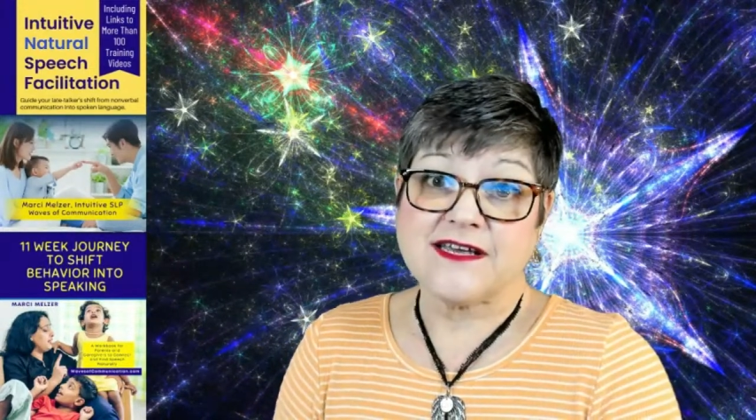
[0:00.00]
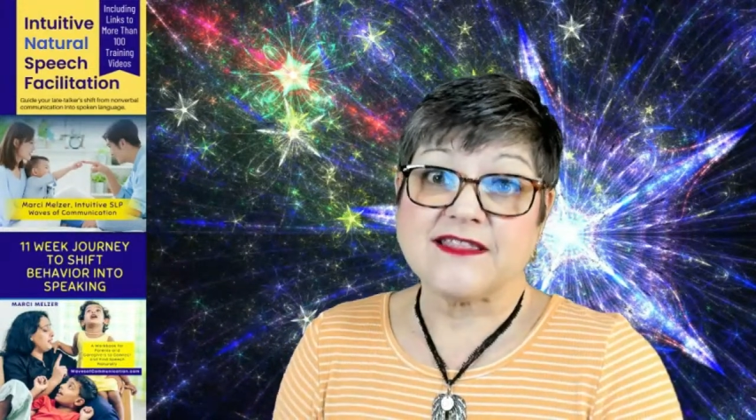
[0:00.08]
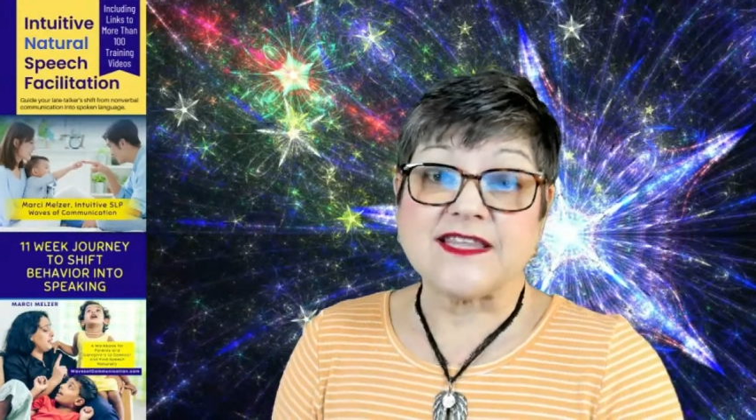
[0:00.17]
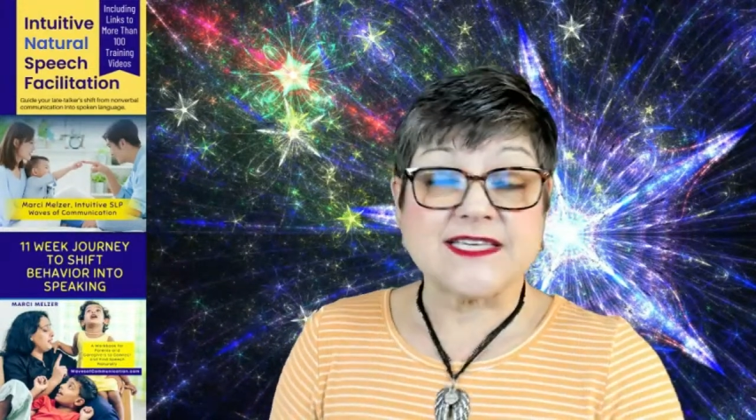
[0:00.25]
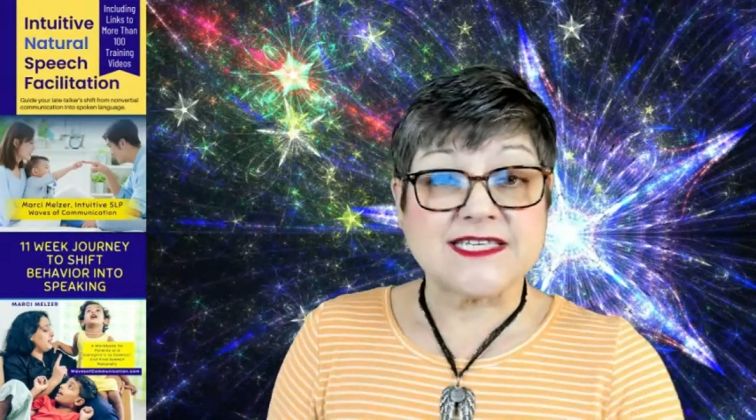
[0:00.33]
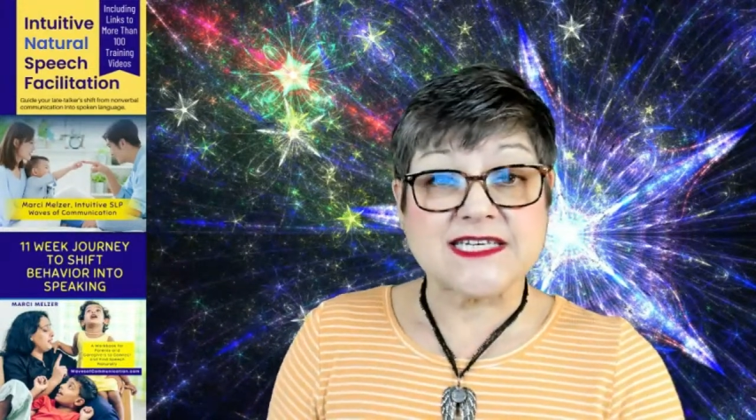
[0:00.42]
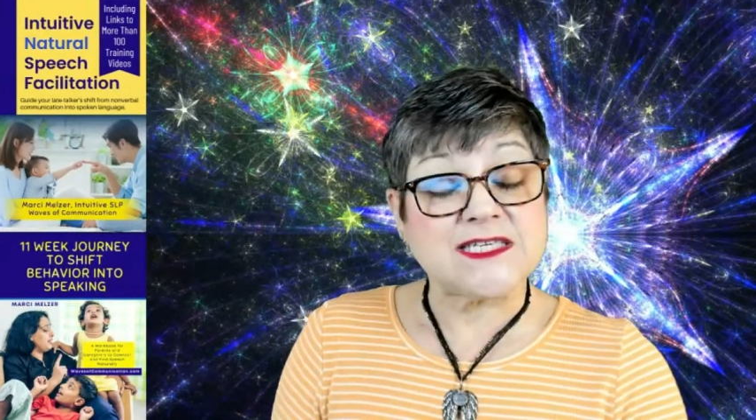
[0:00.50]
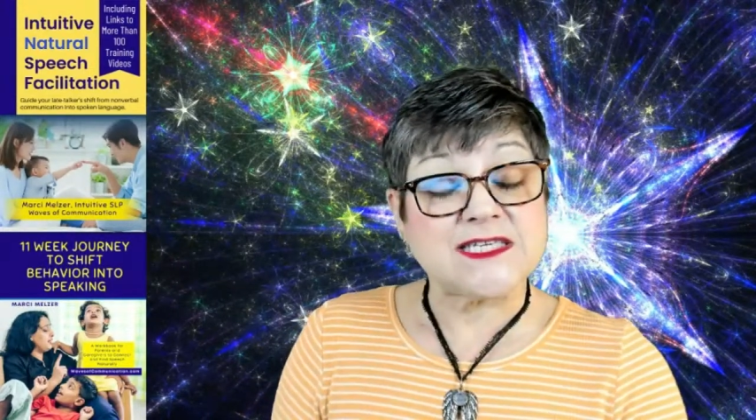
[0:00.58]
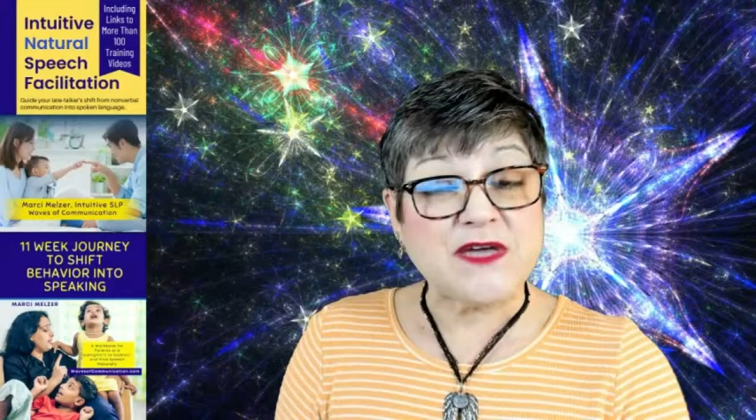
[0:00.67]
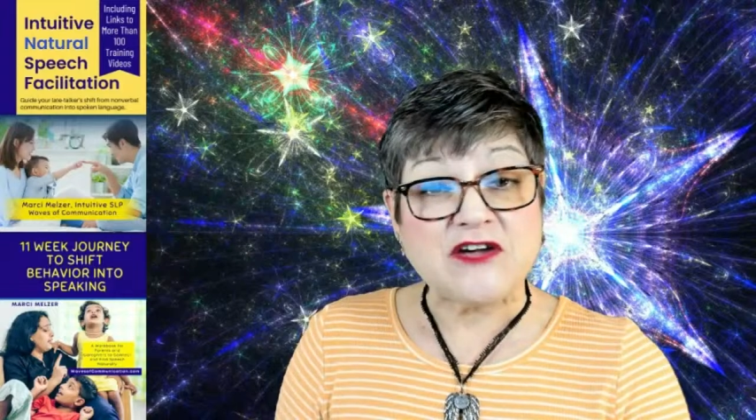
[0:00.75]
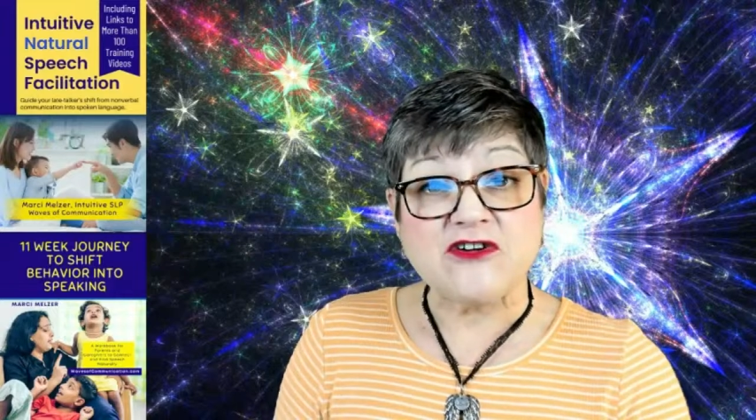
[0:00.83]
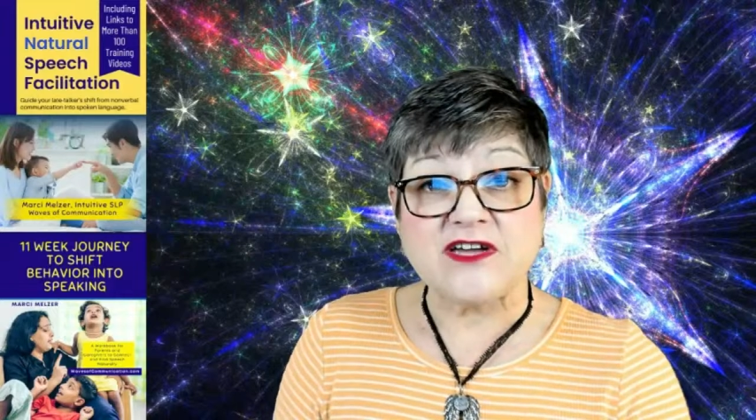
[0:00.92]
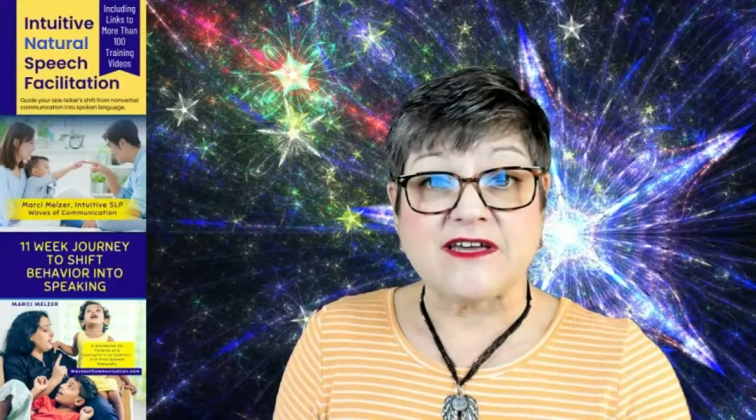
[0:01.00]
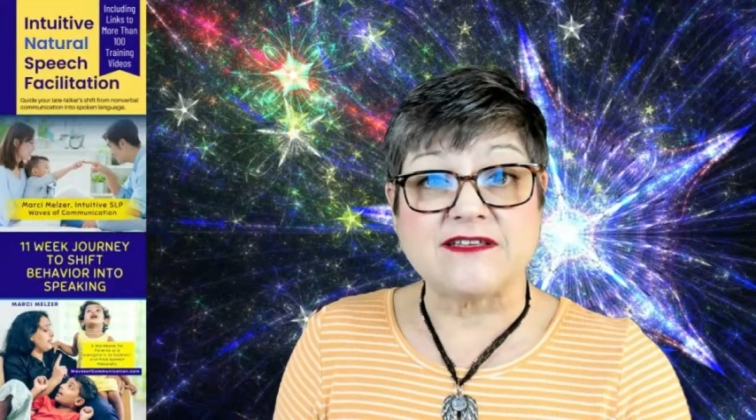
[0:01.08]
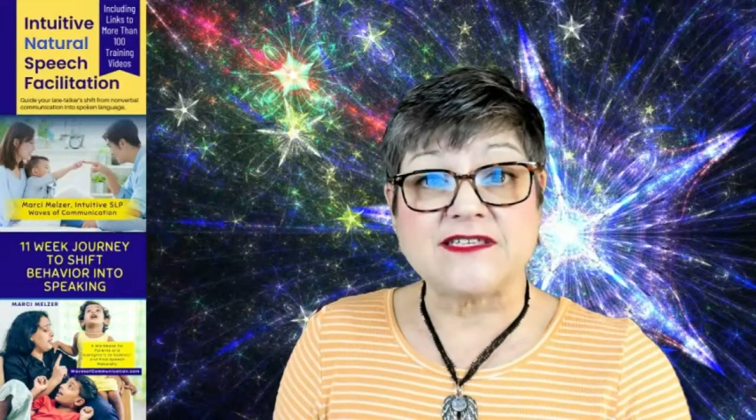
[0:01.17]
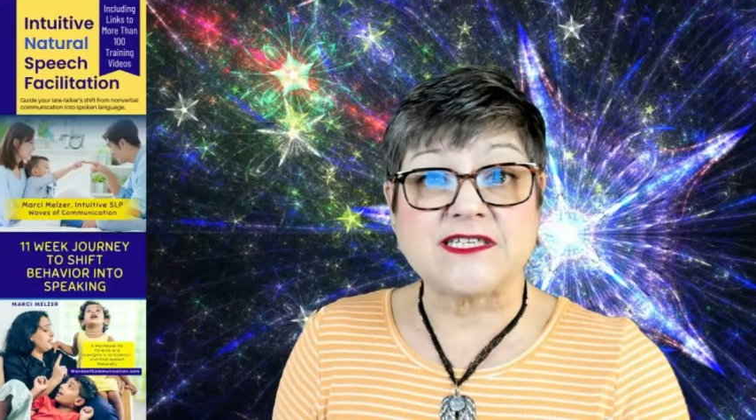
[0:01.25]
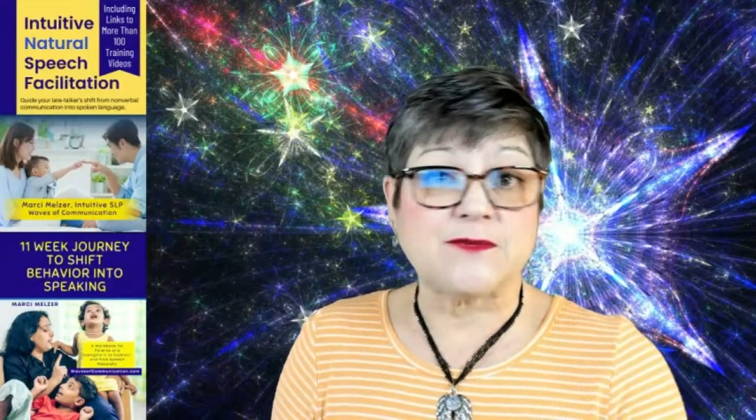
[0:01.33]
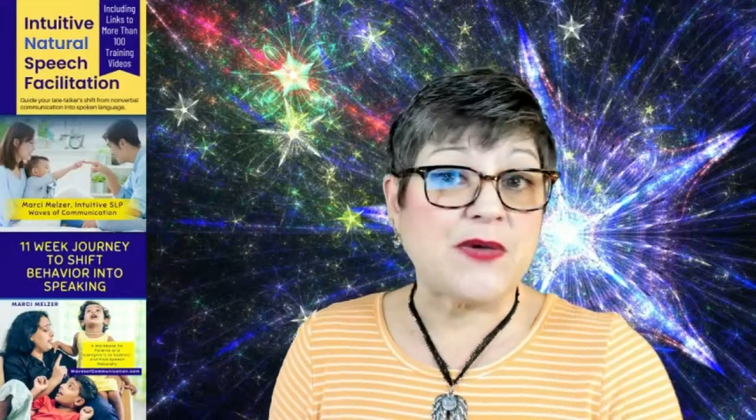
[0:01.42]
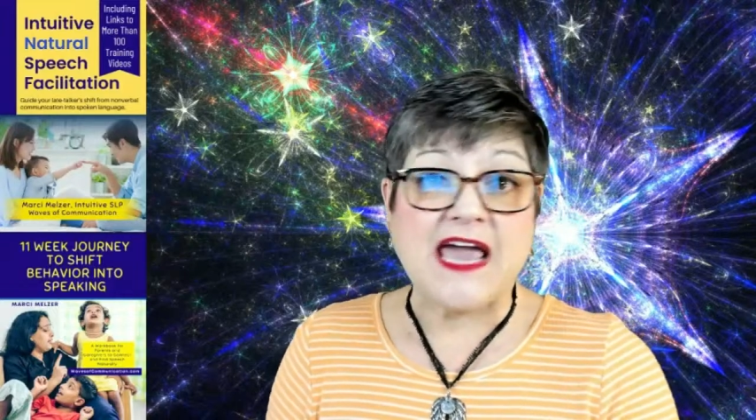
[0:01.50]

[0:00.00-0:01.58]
this experience to